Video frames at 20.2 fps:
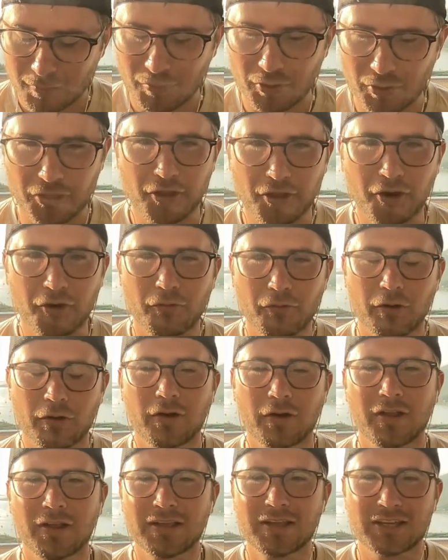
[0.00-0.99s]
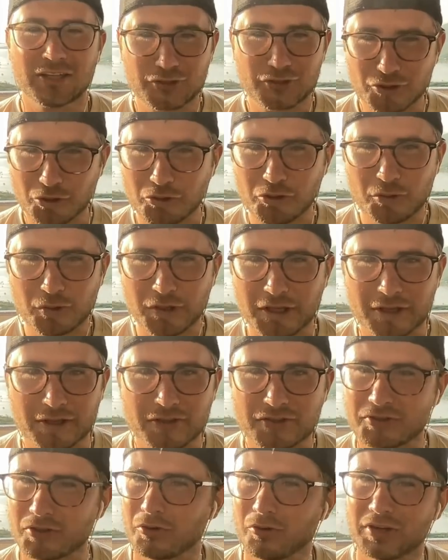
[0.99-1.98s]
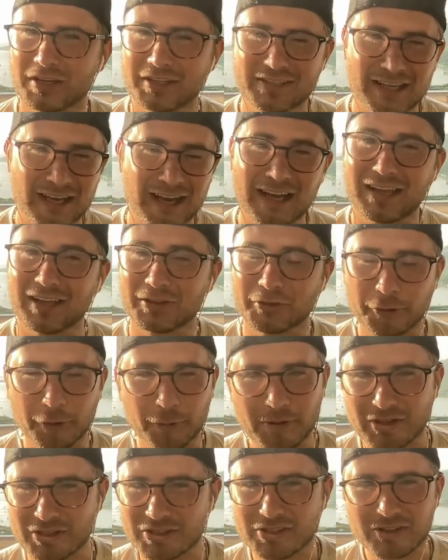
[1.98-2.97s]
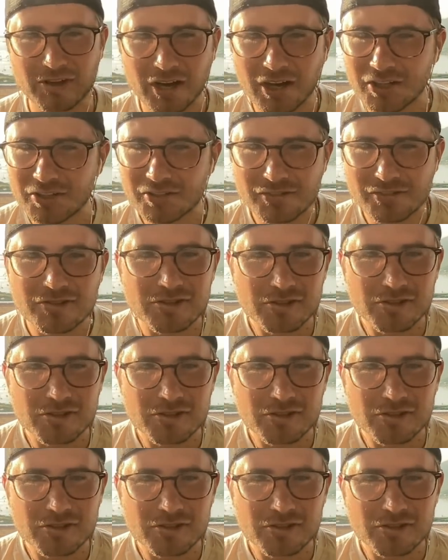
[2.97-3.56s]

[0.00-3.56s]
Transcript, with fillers: But Thunderer, it's so unique. So it's got a little bit of stun,